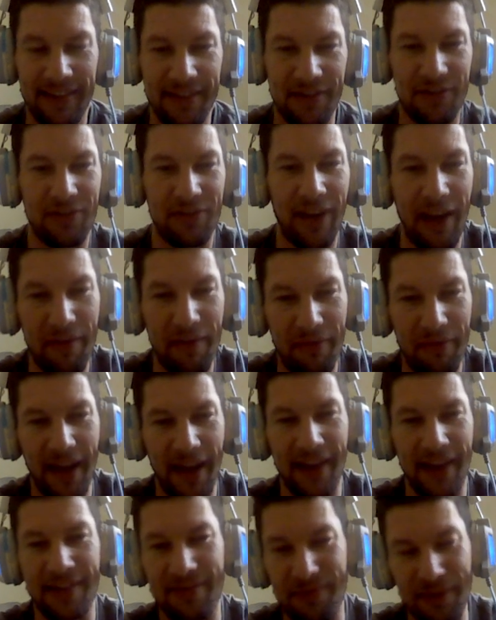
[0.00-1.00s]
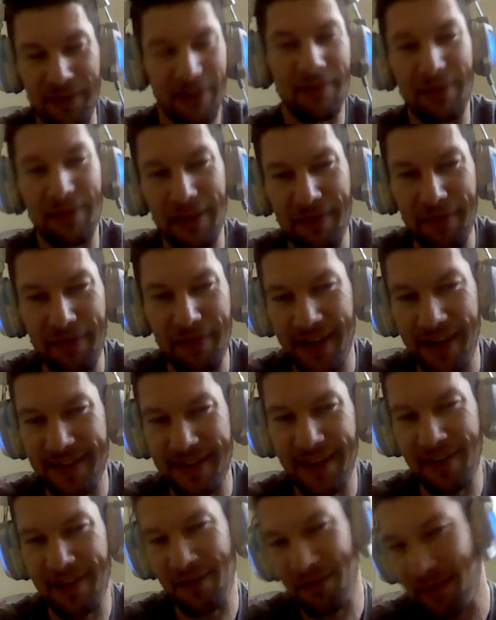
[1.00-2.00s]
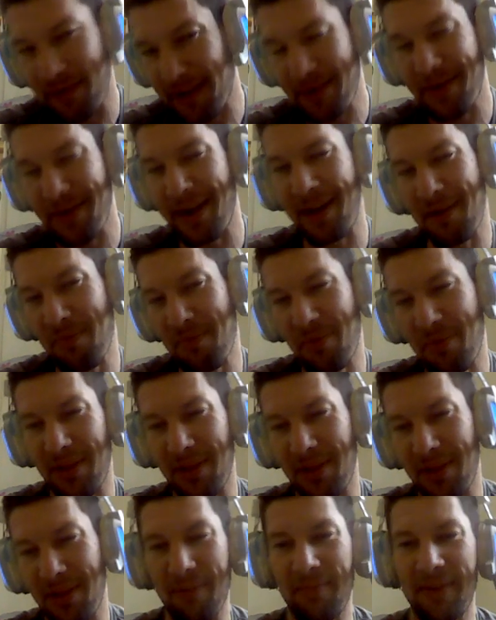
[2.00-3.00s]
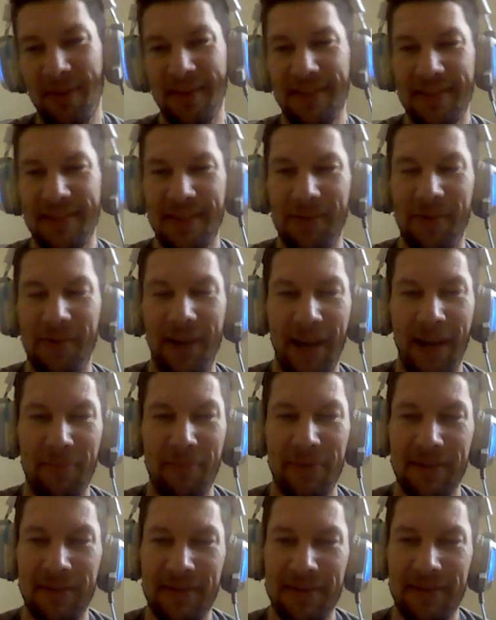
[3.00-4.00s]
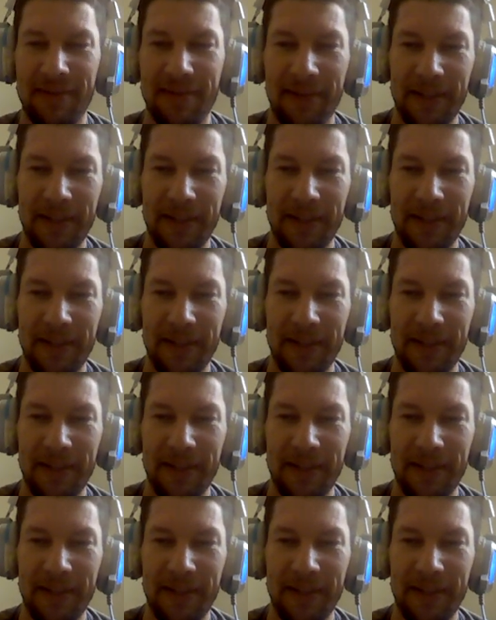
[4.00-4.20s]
Just drive fast, really, really fast down the freeway and pull up and see what happens.